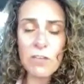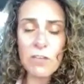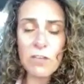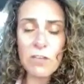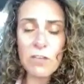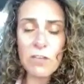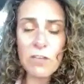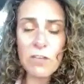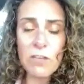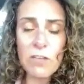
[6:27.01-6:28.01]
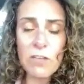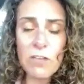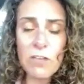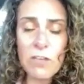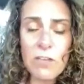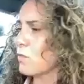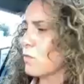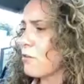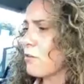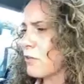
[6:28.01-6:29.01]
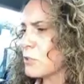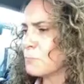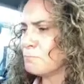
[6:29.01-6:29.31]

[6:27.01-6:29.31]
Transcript: And we hear these all the time, right? So we hear about